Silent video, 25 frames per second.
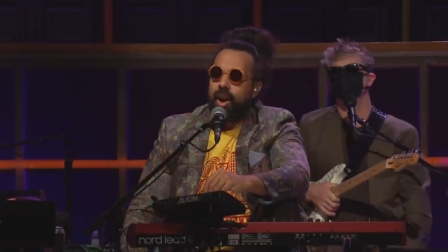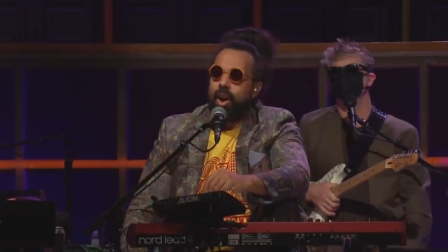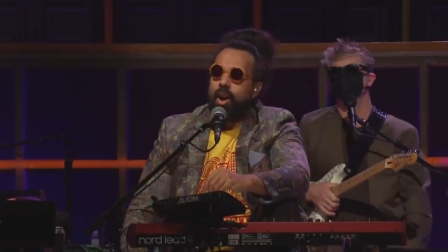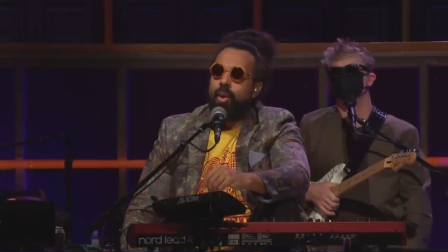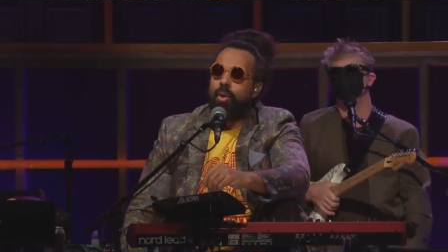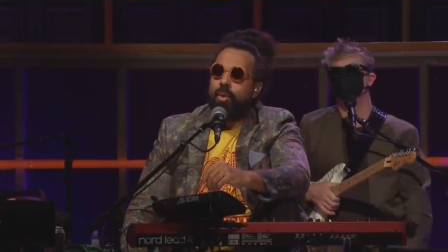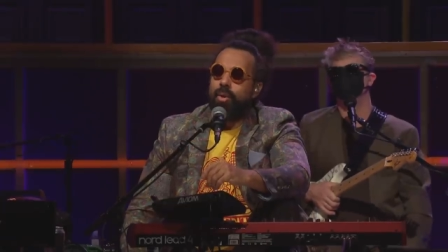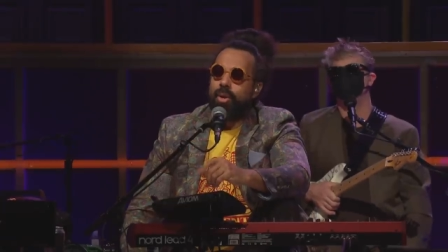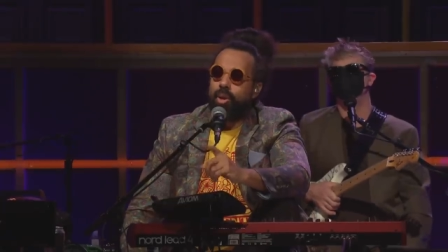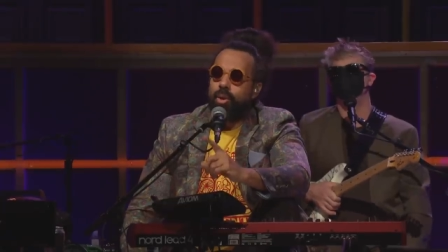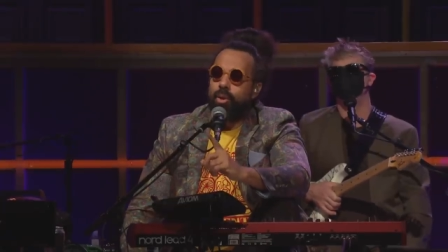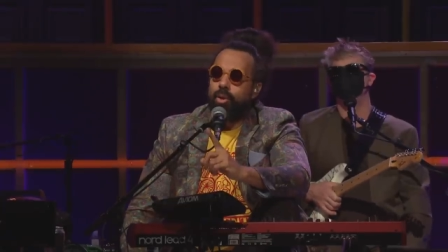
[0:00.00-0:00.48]

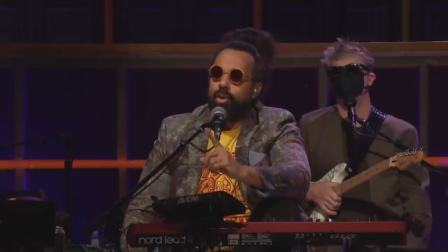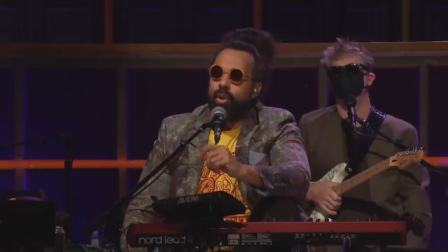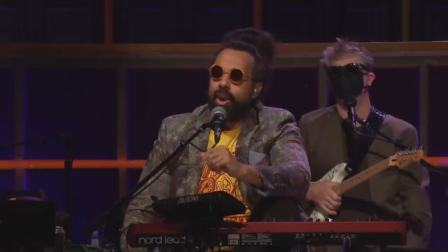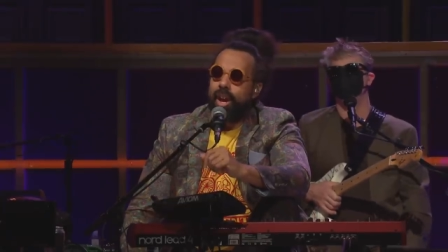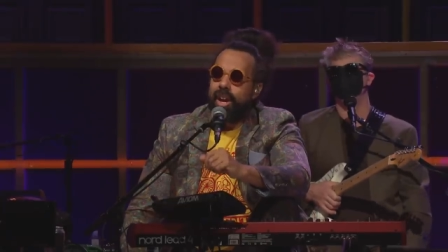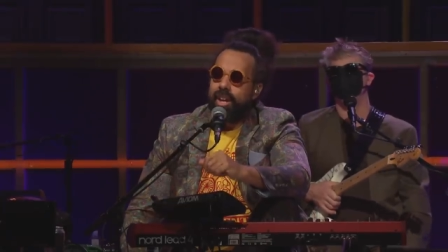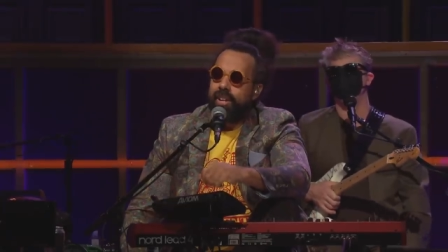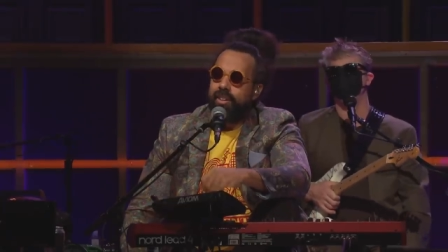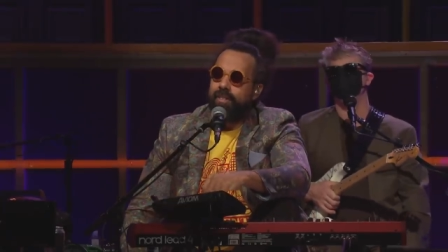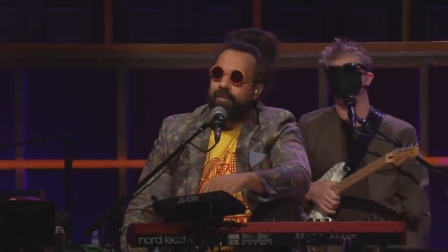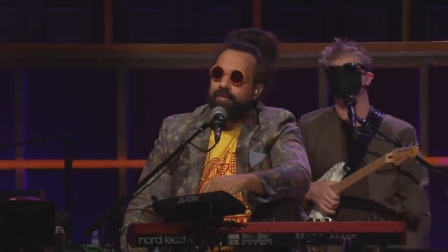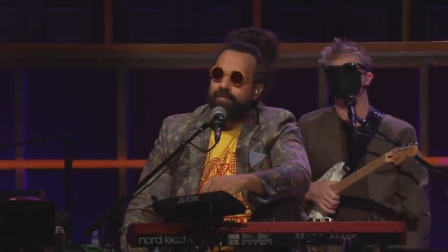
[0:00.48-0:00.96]
oh,
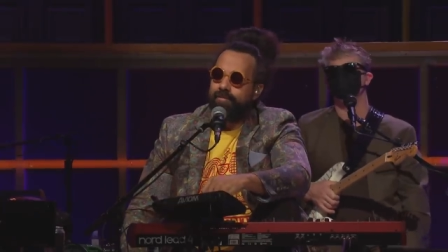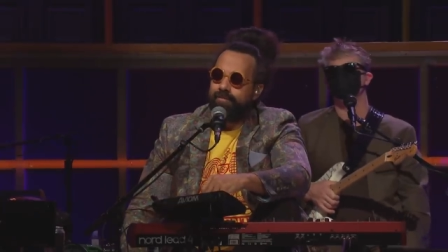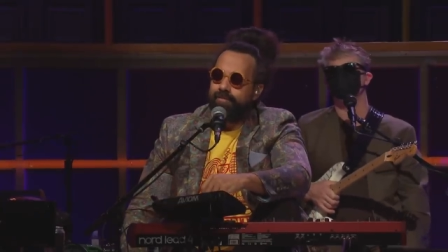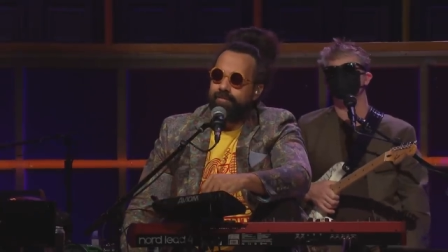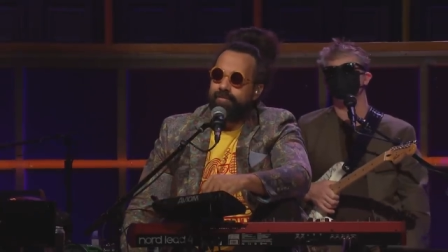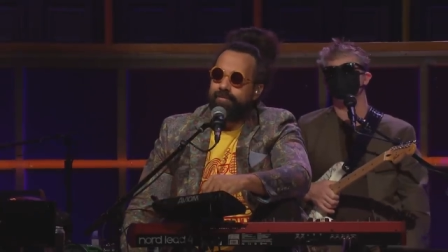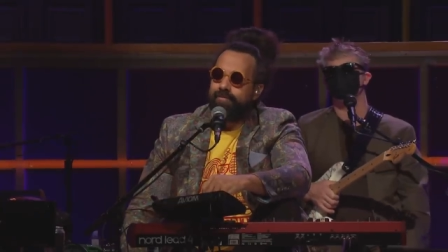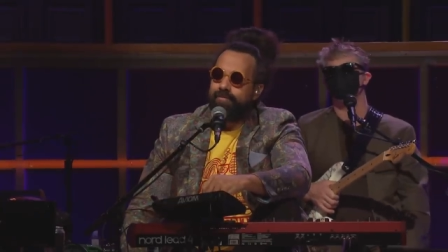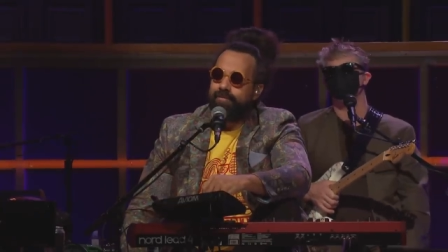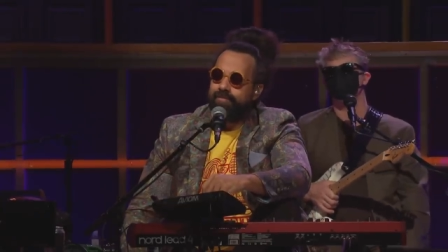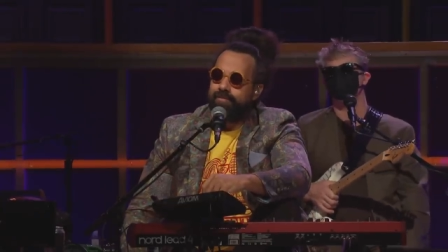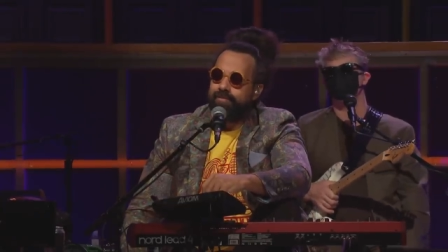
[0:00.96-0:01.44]
Ukraine.
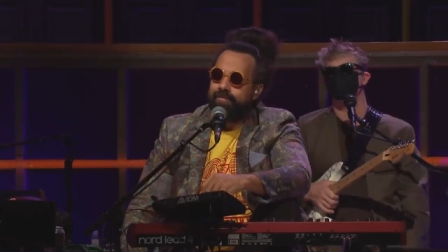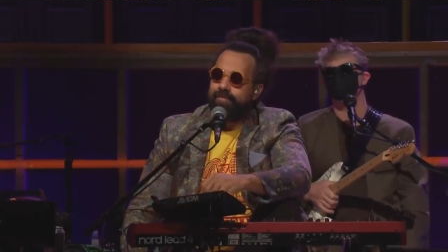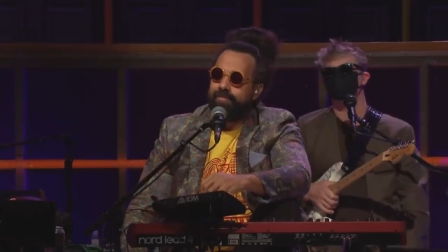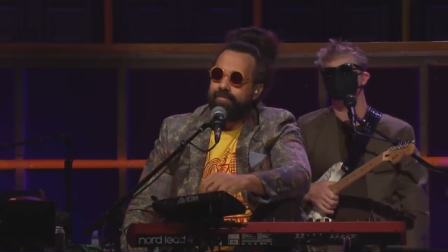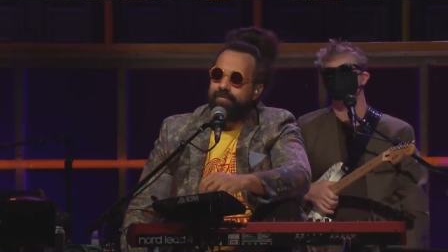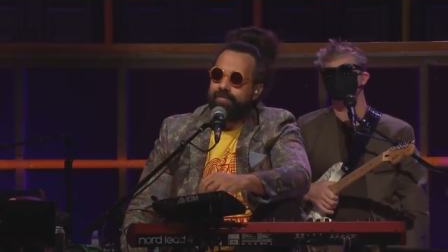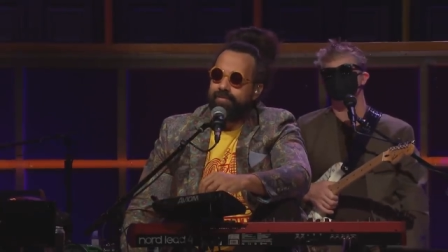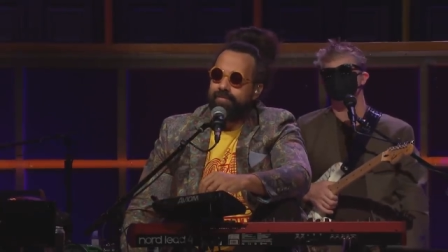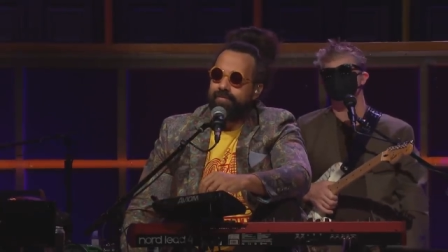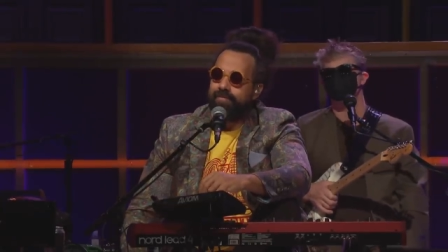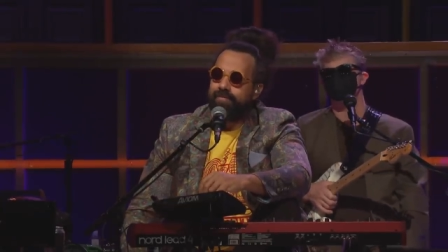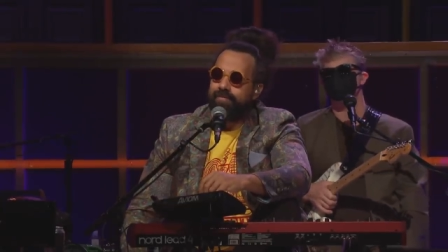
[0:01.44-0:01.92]
Right,
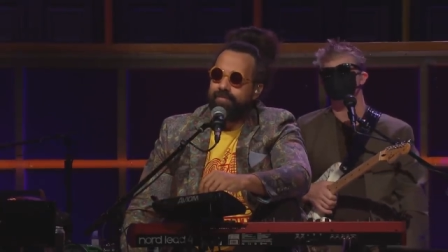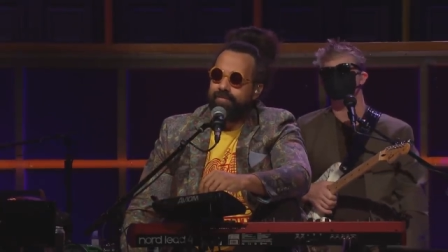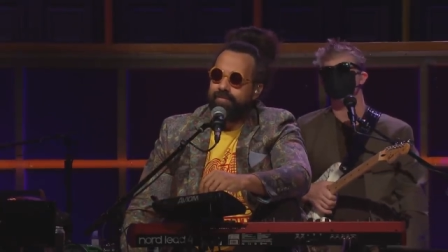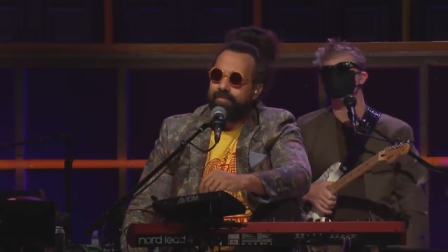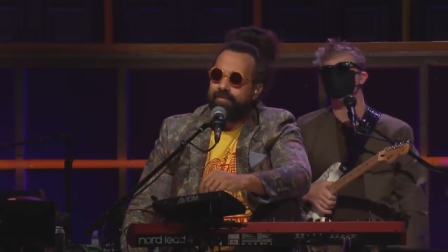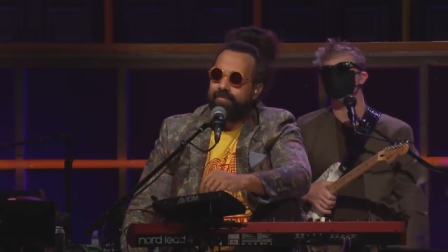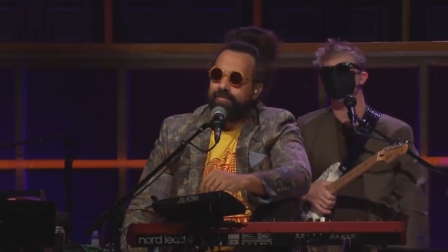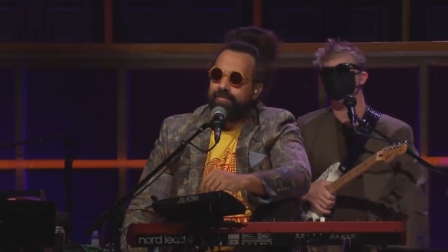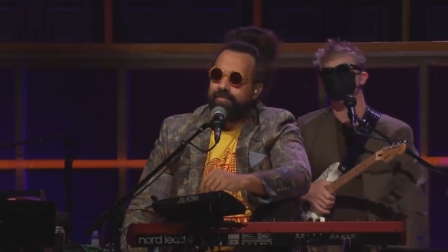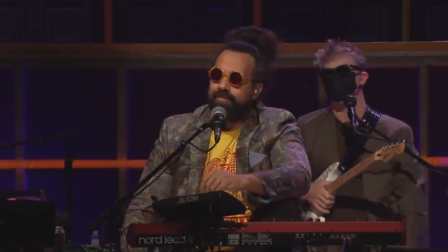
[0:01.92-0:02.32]
that's it.